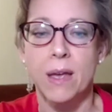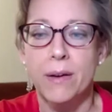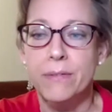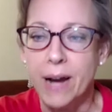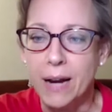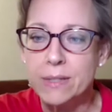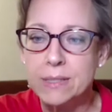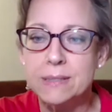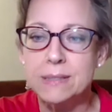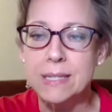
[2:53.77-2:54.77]

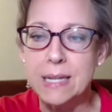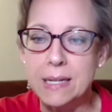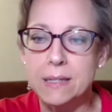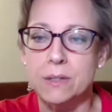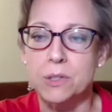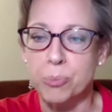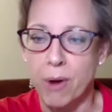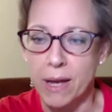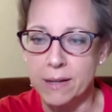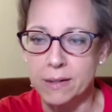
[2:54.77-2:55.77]
Viruses need to
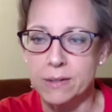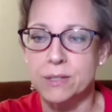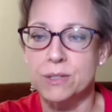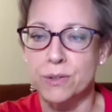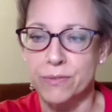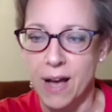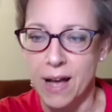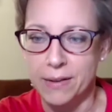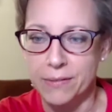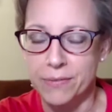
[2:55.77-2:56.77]
spread to
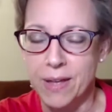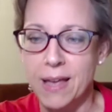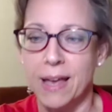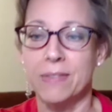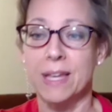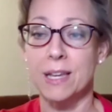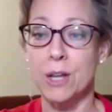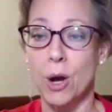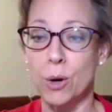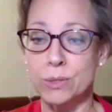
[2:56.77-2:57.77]
survive, and they need
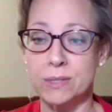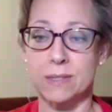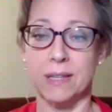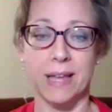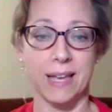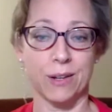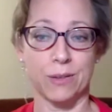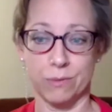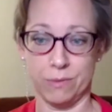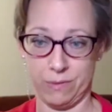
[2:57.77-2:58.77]
hosts that they
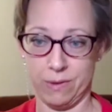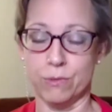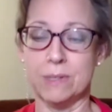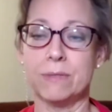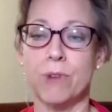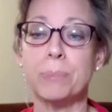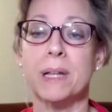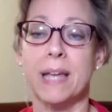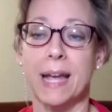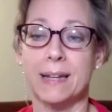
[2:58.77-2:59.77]
can
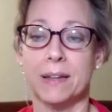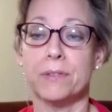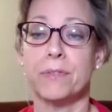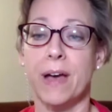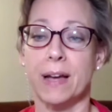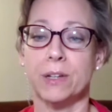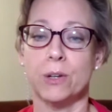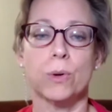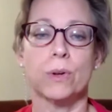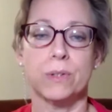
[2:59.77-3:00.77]
replicate and infect in
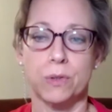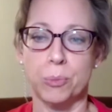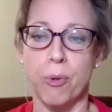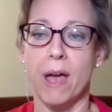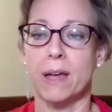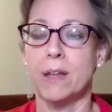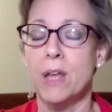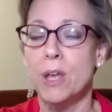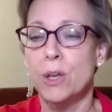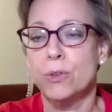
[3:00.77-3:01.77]
order to spread.
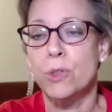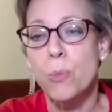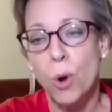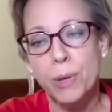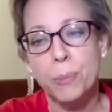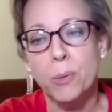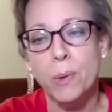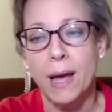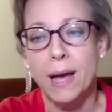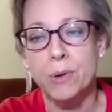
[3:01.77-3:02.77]
So the more people we
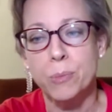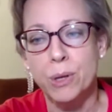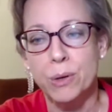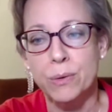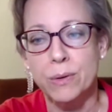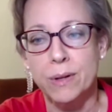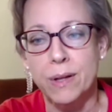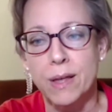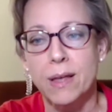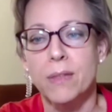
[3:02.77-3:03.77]
have immune,
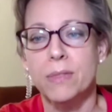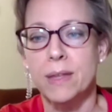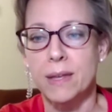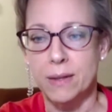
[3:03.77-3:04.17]
the